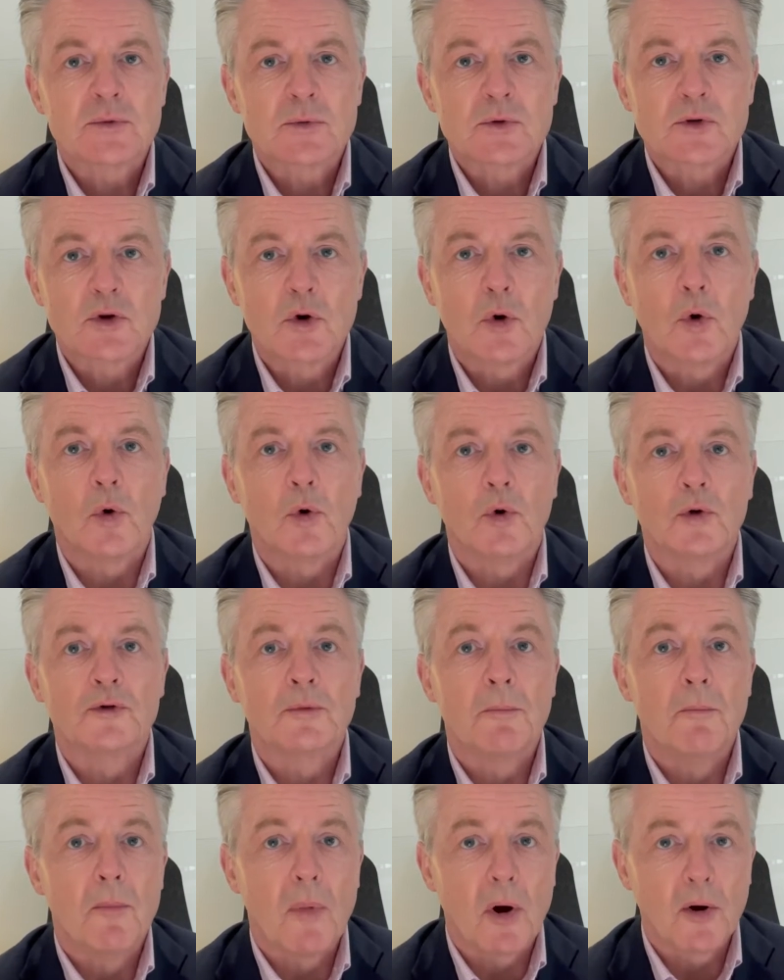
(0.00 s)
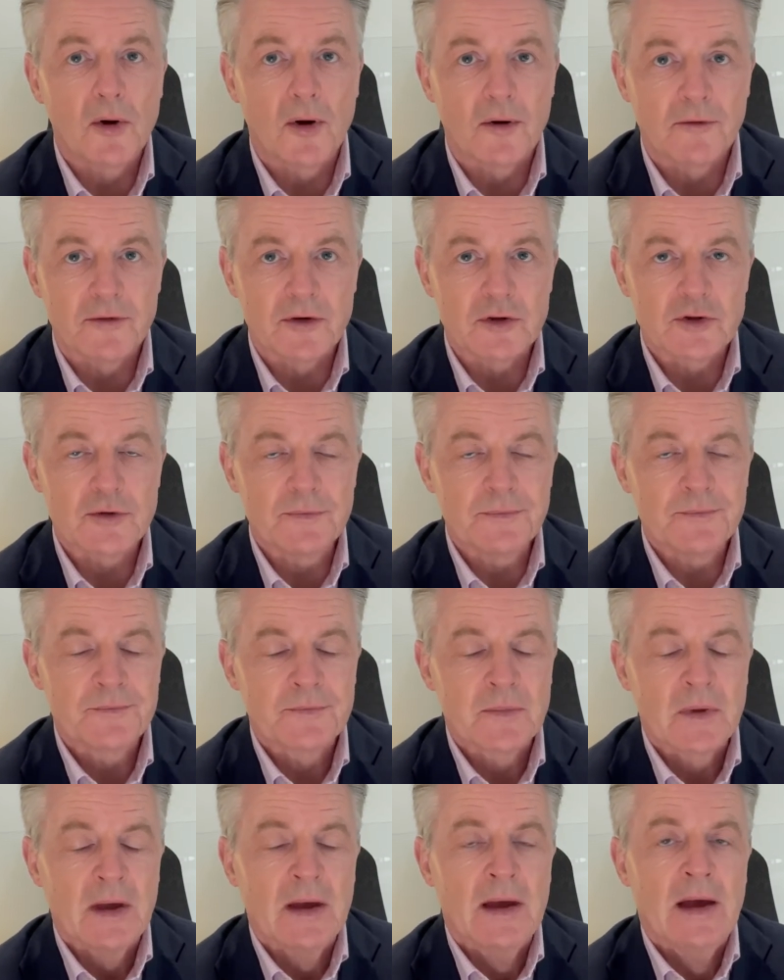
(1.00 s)
was called monovision
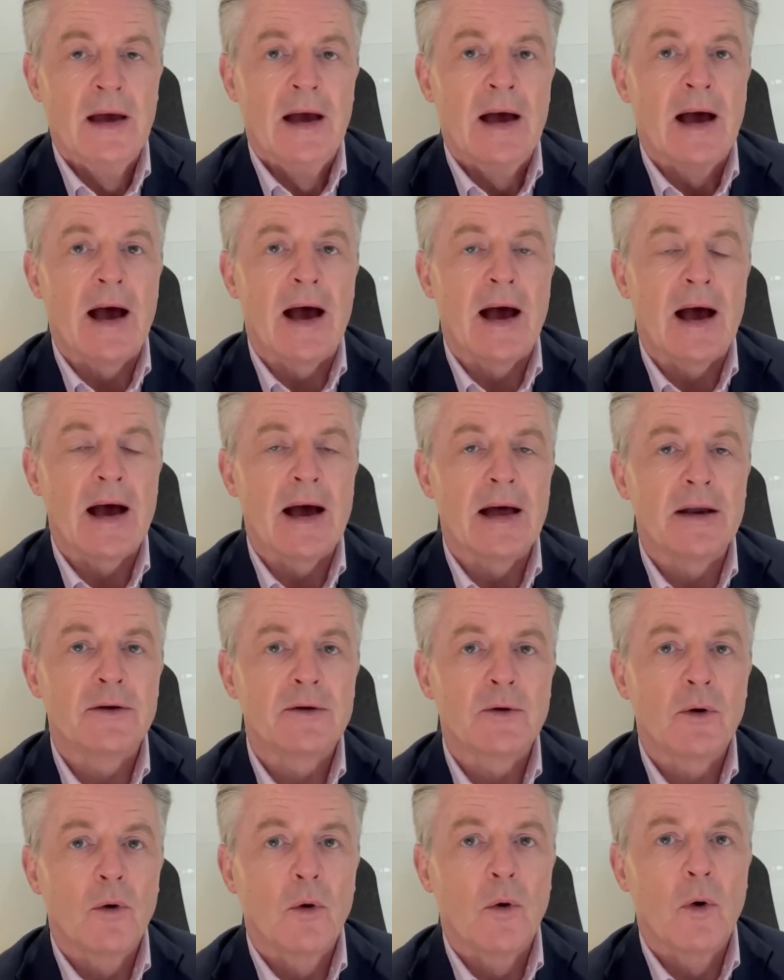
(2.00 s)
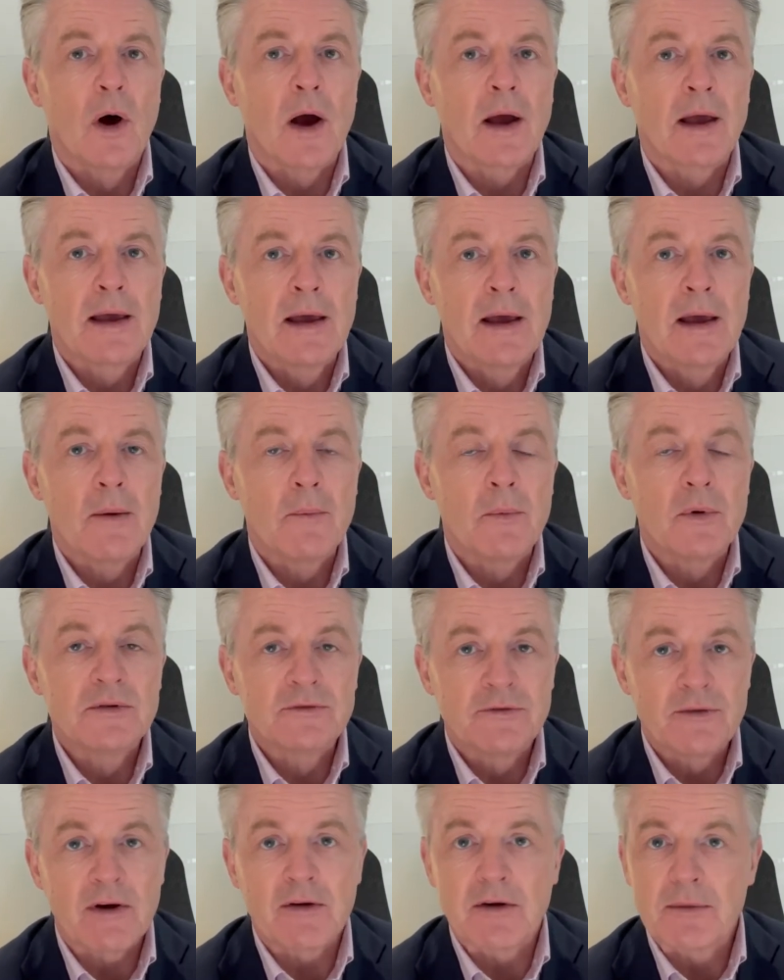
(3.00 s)
and uh, was
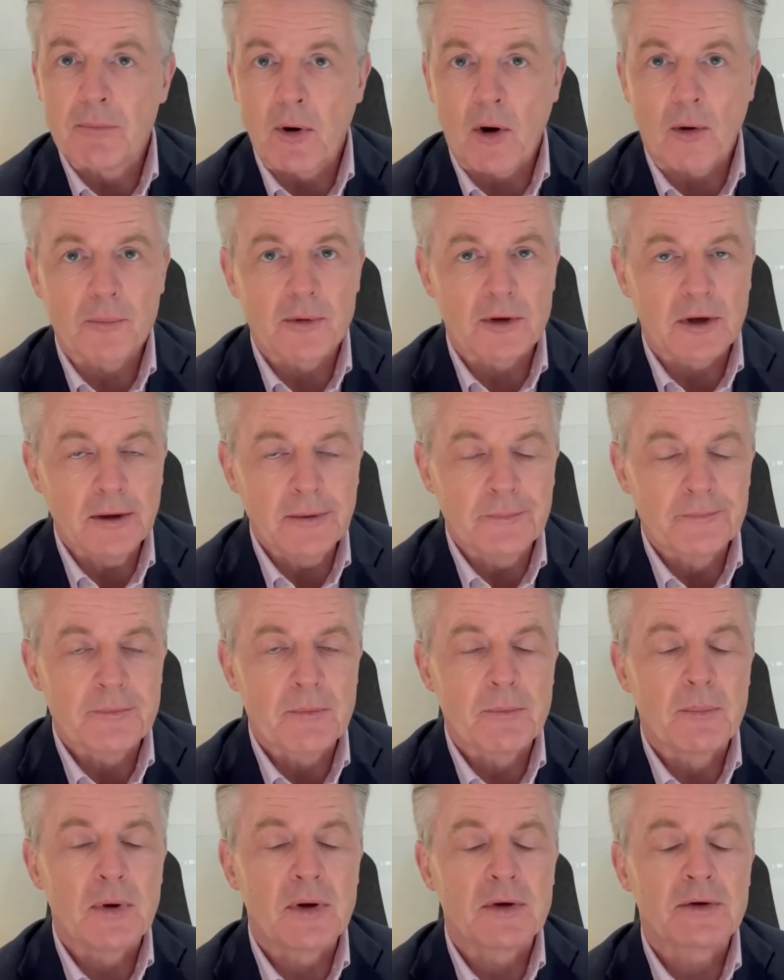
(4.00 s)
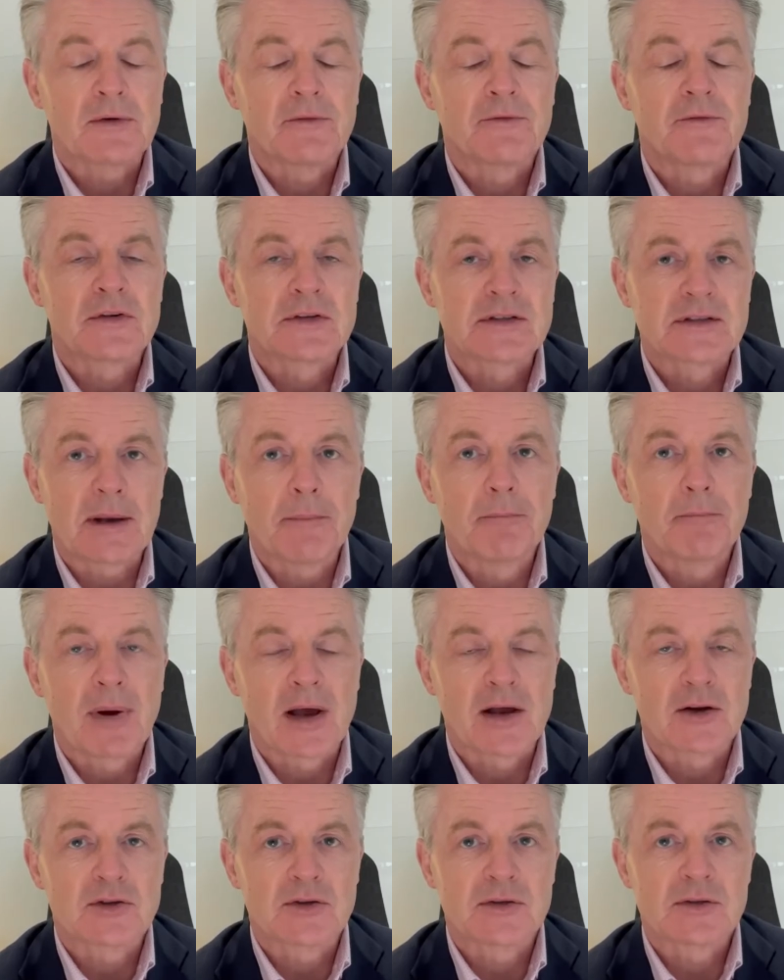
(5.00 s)
very popular, but for some
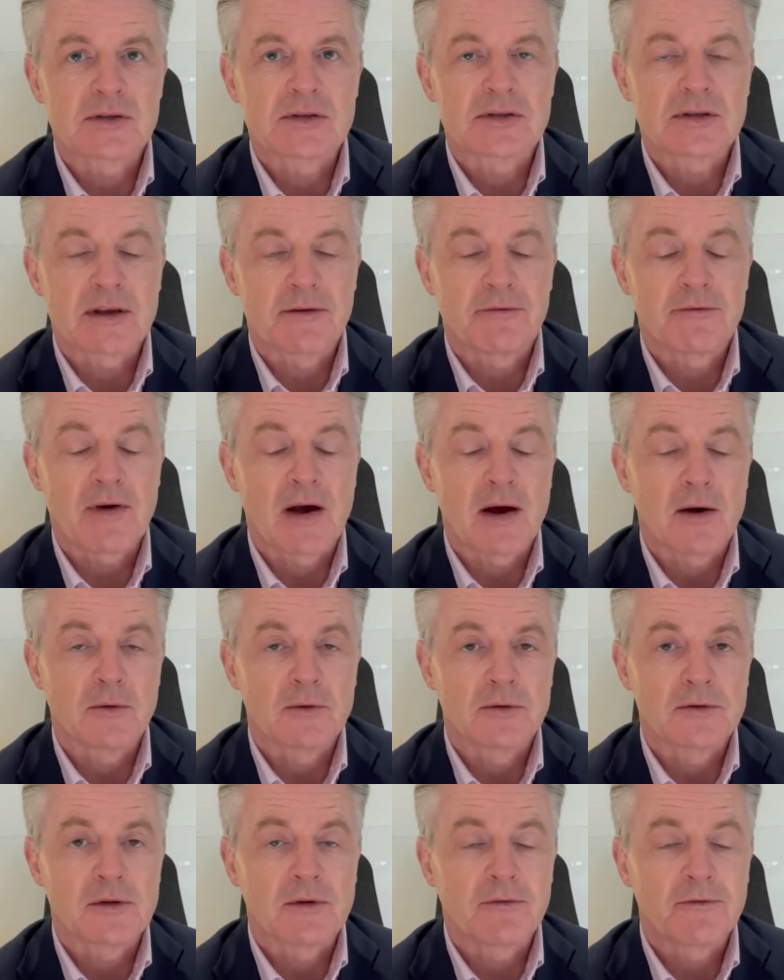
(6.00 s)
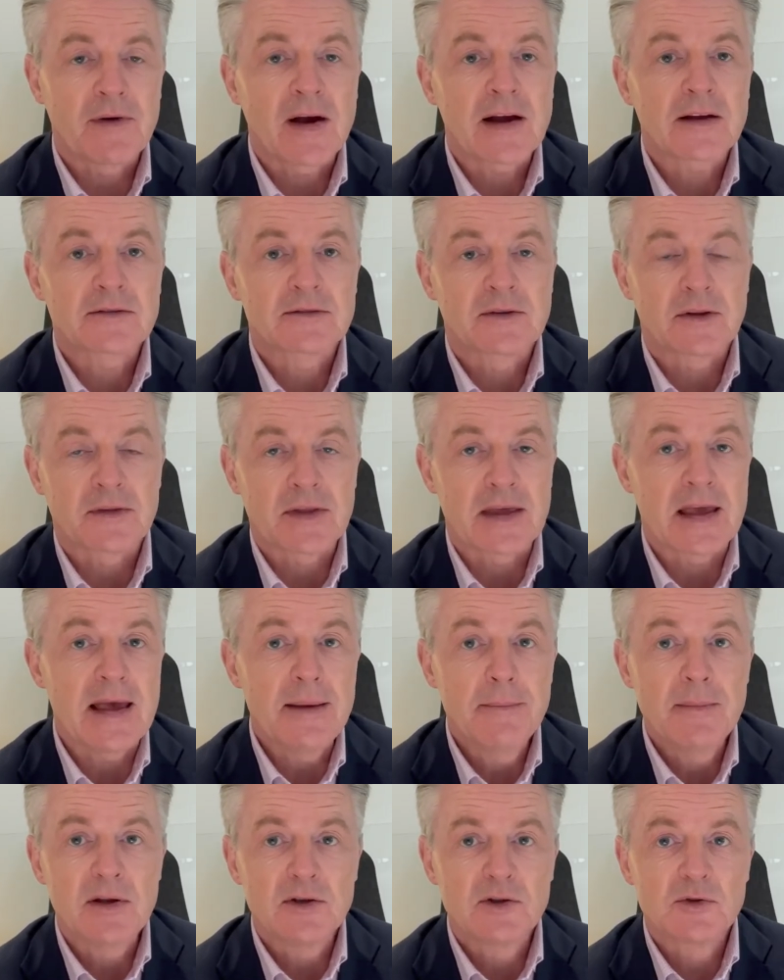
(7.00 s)
patients, they found the fact that the
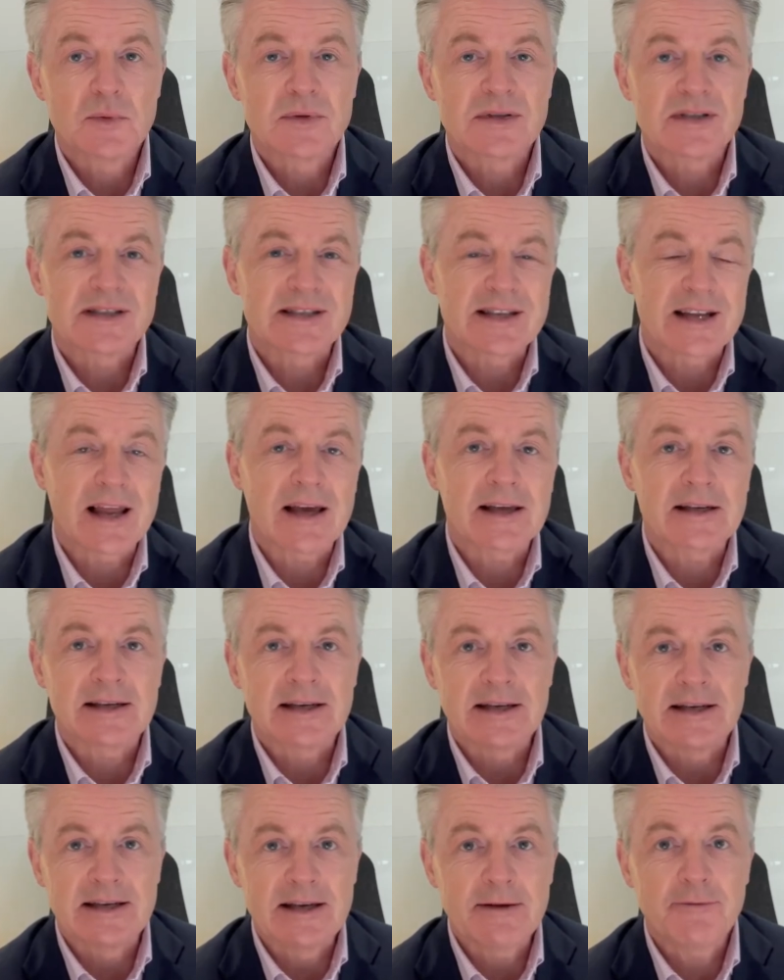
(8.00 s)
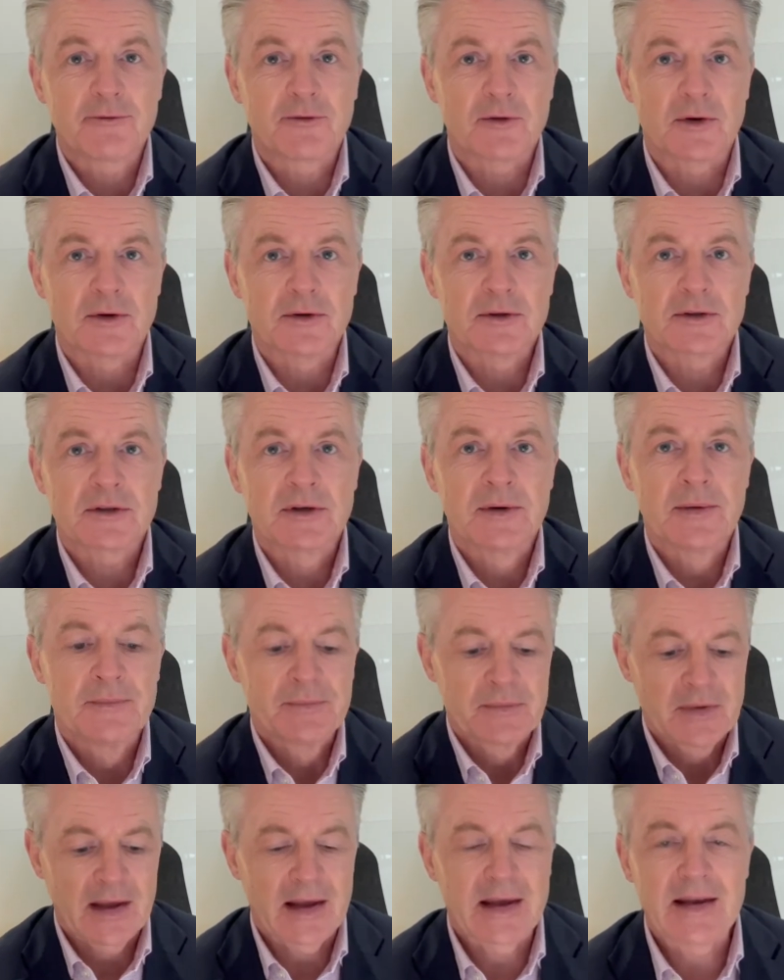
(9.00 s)
image was slightly different
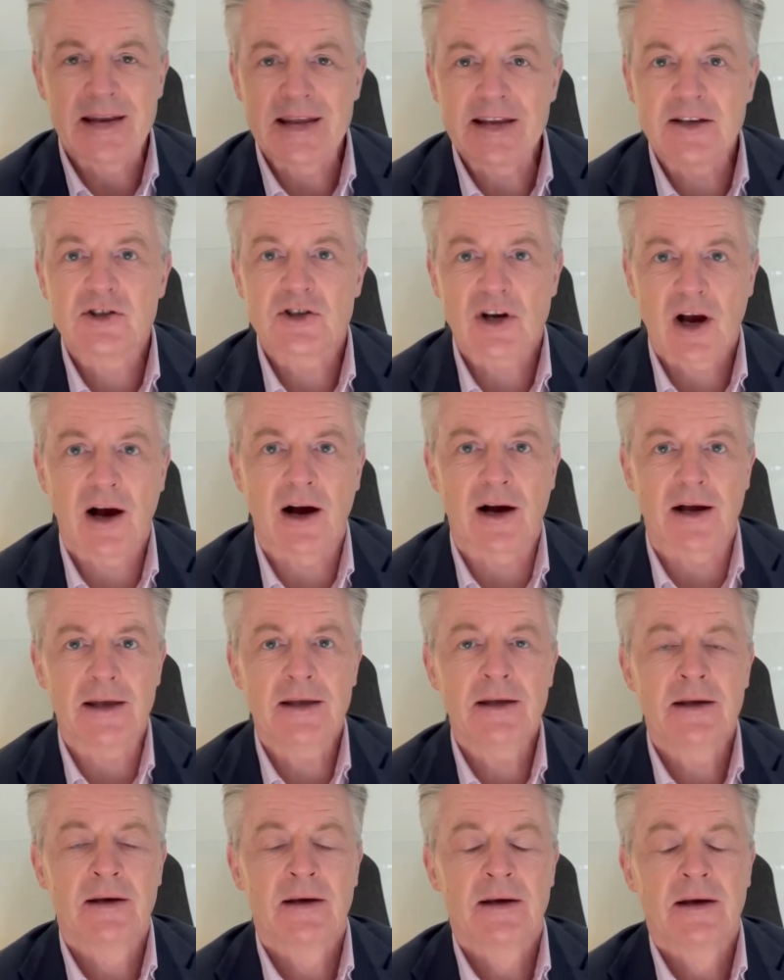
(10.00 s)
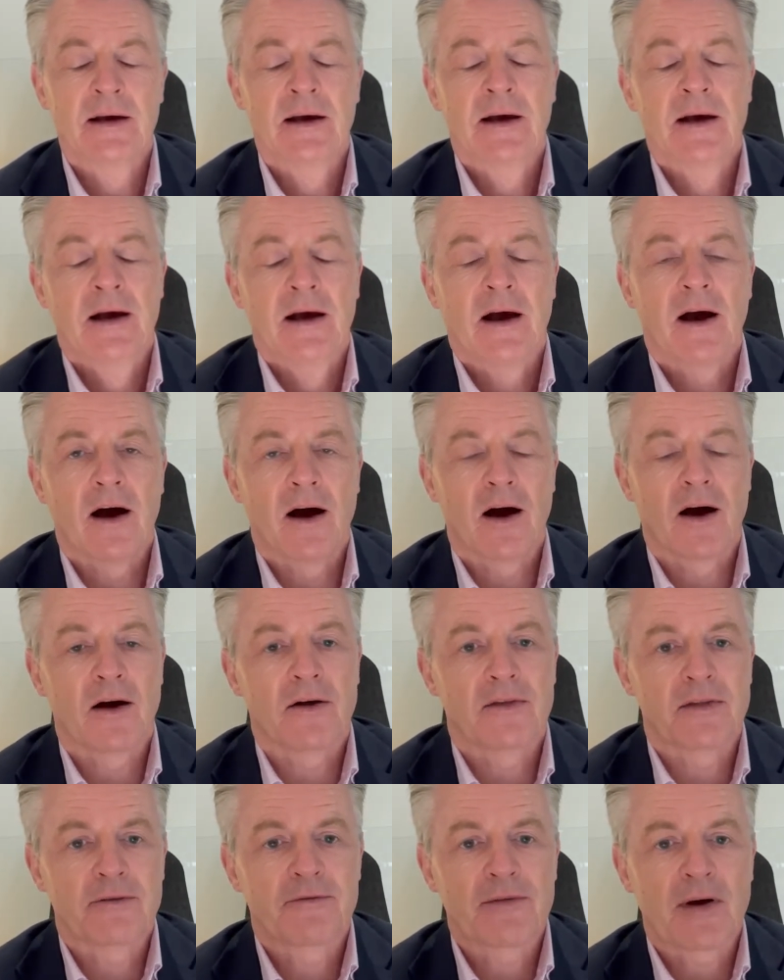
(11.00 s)
in each eye, uh,
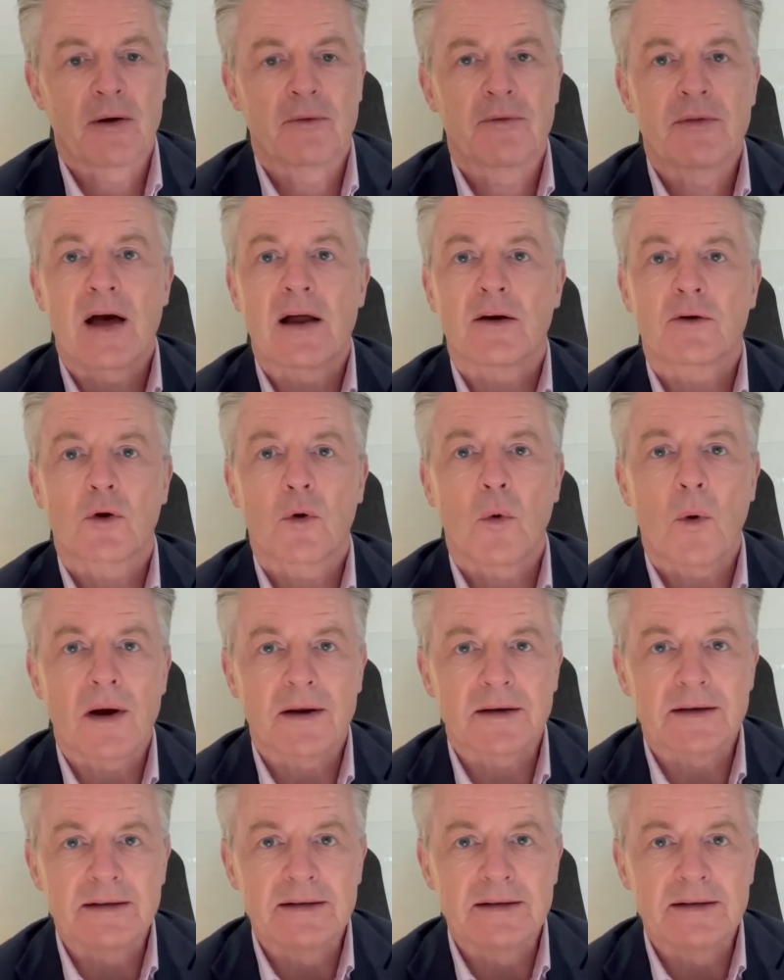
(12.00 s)
they found that quite,